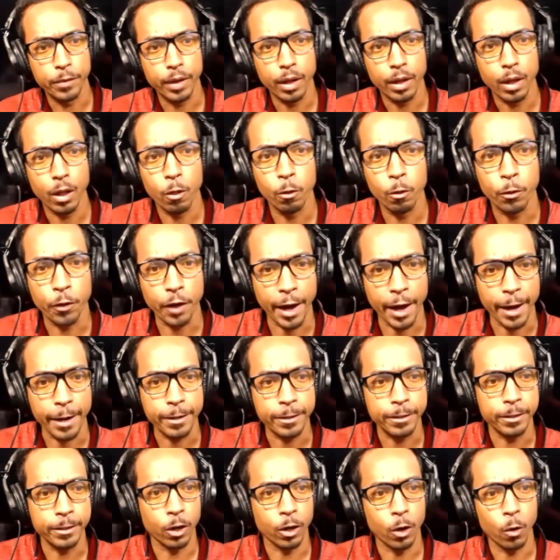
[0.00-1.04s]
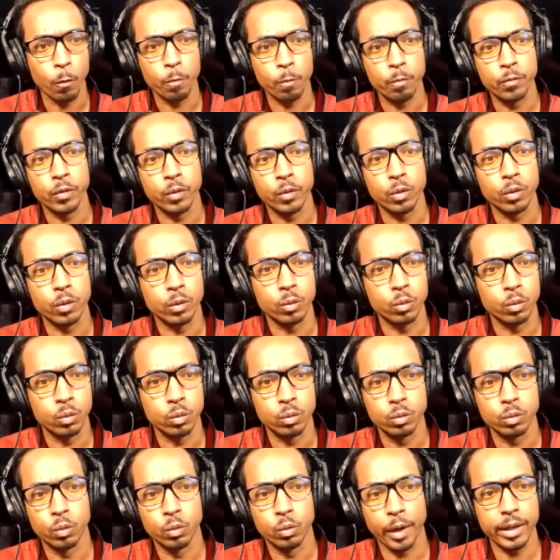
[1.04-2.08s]
that
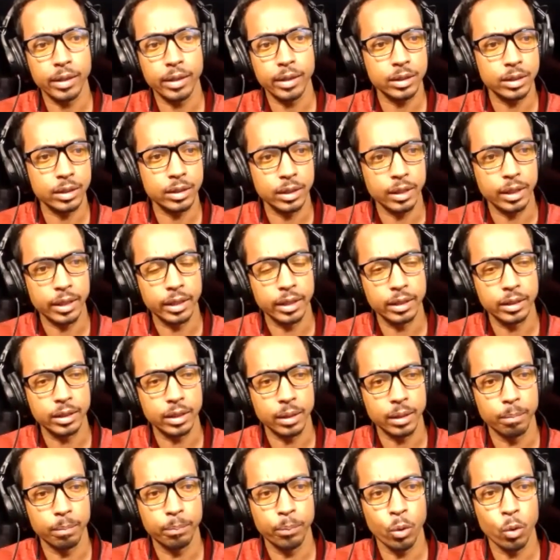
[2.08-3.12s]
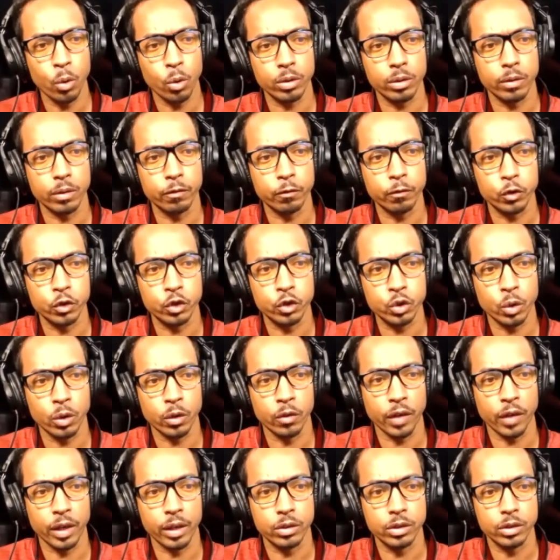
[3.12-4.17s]
race is important for sort
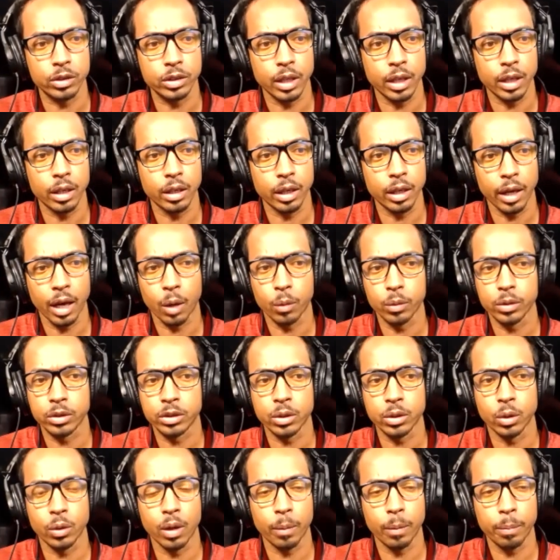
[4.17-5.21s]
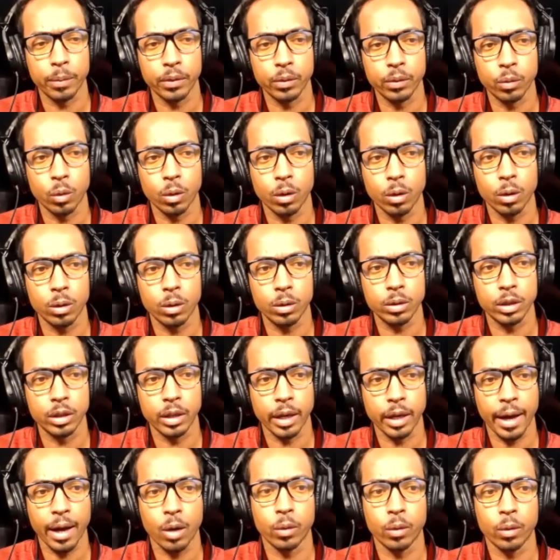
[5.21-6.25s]
of understanding how we show up in the world and
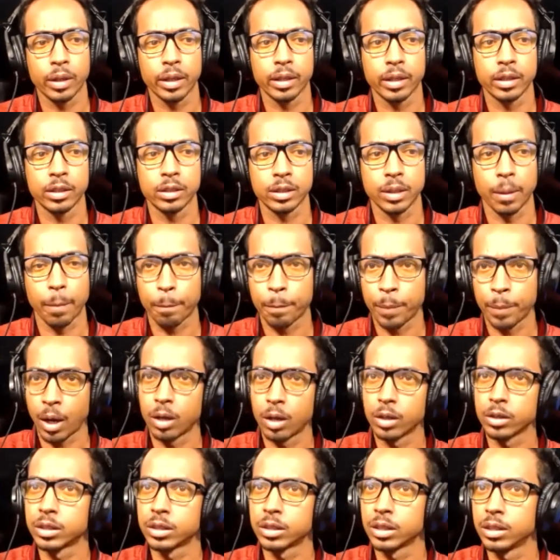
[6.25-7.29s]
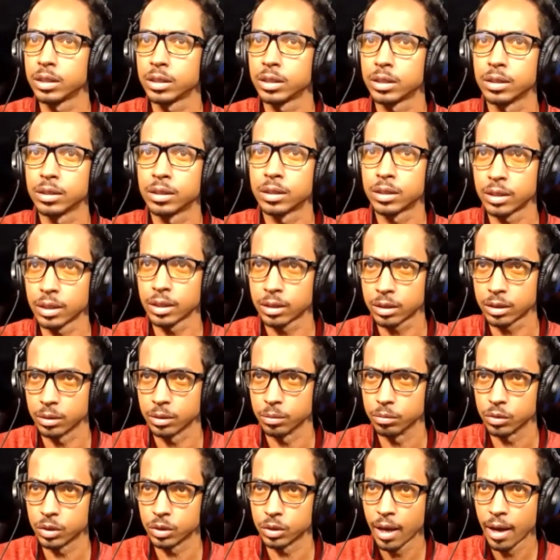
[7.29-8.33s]
how it is that policies and
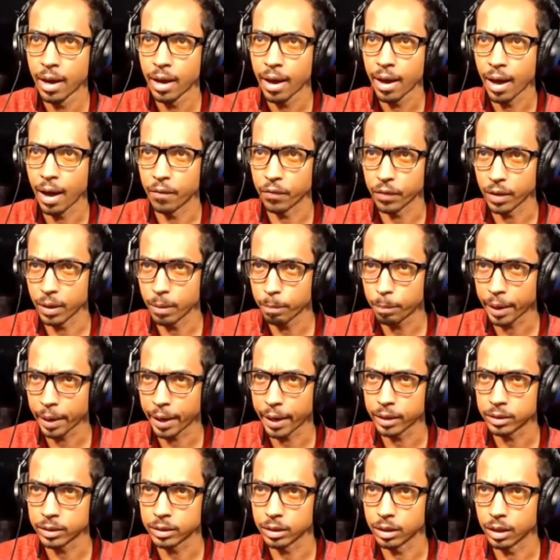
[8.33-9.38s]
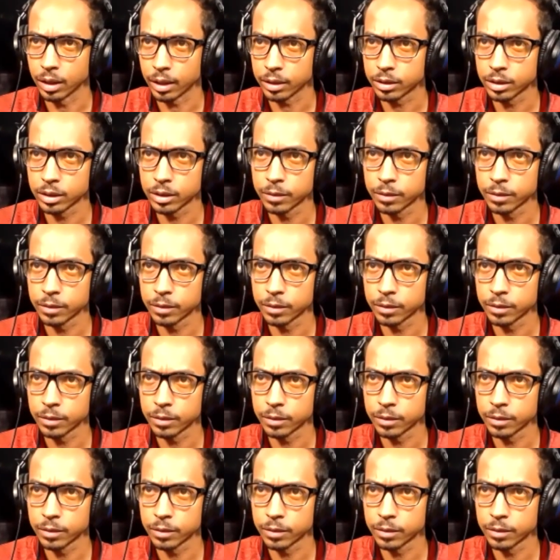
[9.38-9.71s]
systems have impacted us,